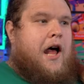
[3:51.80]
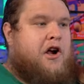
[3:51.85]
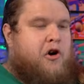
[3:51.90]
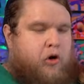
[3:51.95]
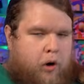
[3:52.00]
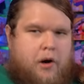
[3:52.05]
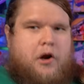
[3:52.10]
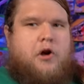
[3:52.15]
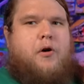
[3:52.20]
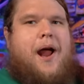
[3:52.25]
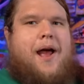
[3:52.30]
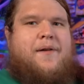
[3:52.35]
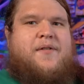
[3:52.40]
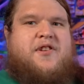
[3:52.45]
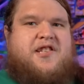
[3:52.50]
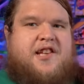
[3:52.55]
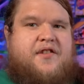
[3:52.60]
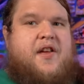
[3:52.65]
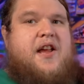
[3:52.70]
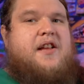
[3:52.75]
A chronograph is
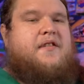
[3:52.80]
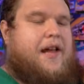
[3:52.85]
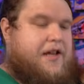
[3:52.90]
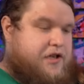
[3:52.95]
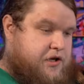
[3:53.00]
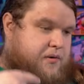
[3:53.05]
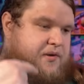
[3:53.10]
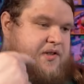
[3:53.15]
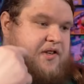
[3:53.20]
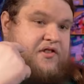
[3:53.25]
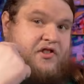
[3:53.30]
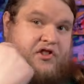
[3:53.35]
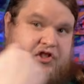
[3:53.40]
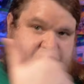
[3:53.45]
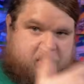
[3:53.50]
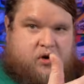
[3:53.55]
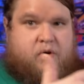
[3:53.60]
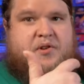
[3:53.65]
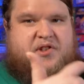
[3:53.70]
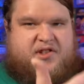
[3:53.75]
the thing that uses
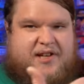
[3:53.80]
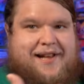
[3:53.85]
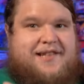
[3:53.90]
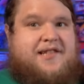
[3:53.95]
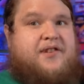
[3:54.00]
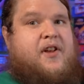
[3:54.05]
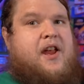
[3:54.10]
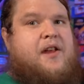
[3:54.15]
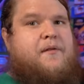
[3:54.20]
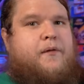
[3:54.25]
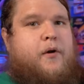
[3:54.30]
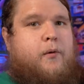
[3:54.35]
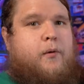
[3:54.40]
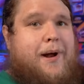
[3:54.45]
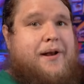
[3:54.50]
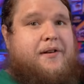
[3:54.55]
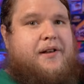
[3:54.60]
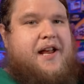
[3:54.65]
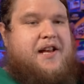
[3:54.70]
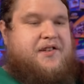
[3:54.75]
two sets of
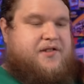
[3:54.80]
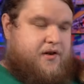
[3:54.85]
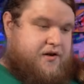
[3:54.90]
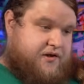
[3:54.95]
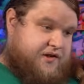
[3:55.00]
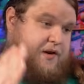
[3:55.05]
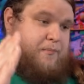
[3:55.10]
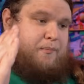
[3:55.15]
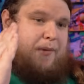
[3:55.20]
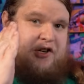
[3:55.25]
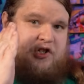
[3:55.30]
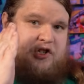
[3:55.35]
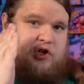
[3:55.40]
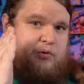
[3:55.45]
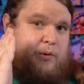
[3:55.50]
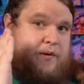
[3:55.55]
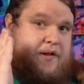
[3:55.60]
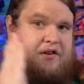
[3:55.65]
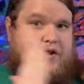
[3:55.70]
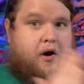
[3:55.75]
infrared lasers. It measures
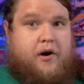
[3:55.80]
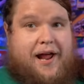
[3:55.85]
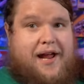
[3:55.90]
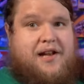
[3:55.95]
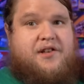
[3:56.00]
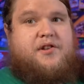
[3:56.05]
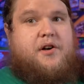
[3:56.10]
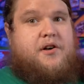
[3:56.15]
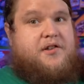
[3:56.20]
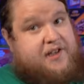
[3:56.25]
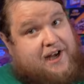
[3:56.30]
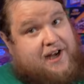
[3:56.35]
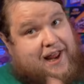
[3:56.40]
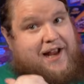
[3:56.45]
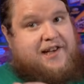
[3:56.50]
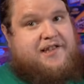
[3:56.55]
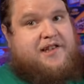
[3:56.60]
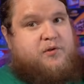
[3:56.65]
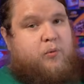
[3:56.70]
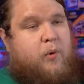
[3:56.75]
when the dart enters and
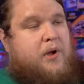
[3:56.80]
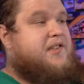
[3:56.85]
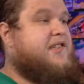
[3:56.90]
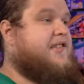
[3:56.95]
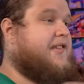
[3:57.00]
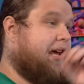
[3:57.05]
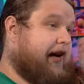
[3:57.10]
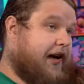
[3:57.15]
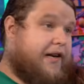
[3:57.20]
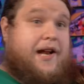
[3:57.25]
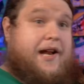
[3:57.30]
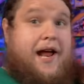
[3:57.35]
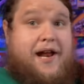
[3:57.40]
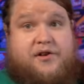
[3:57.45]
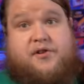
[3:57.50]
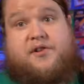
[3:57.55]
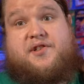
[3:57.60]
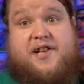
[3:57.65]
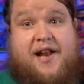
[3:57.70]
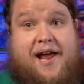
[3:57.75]
exits one set and
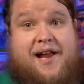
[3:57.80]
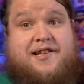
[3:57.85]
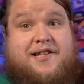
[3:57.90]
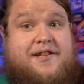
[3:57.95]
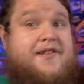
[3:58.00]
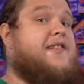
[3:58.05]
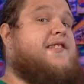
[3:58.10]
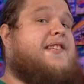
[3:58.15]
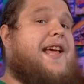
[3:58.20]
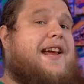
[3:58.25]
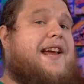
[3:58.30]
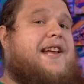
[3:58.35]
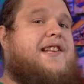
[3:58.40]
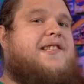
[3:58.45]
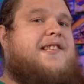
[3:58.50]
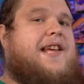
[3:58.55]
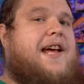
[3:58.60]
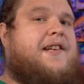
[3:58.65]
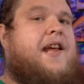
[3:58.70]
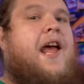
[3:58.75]
enters and exits the second
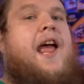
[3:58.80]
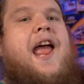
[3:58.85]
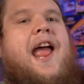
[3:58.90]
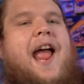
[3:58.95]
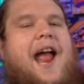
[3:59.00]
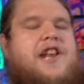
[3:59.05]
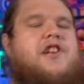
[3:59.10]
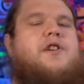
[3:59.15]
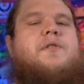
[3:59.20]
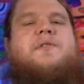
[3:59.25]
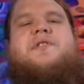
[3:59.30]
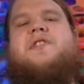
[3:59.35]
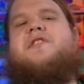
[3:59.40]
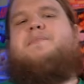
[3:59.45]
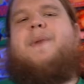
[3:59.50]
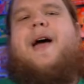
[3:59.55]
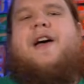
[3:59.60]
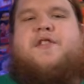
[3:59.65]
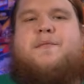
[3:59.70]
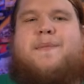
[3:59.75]
set, and uses
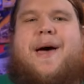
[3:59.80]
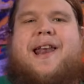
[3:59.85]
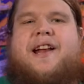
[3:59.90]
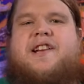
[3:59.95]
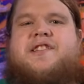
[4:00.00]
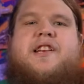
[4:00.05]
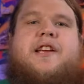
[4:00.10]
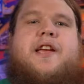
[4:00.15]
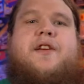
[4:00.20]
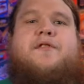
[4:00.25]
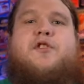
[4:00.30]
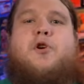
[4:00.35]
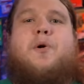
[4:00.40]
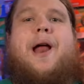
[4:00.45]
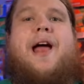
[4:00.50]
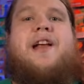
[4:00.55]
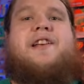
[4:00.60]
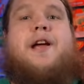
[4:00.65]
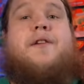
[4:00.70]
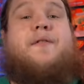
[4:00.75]
mathematics to give you an
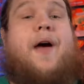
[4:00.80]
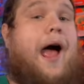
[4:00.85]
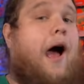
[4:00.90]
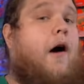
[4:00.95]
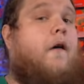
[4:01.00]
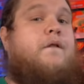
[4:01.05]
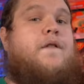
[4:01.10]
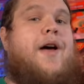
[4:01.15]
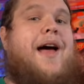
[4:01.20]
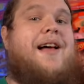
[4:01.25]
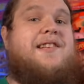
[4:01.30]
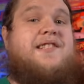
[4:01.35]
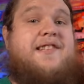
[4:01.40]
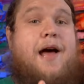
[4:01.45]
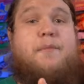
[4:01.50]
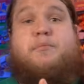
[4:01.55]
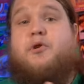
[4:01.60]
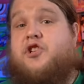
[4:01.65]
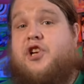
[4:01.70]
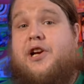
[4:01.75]
idea of how fast
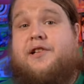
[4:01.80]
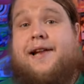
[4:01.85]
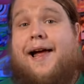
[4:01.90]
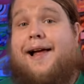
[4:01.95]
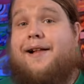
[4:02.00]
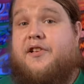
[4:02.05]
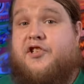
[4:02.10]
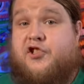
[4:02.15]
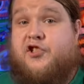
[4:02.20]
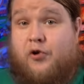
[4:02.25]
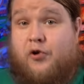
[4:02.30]
that projectile is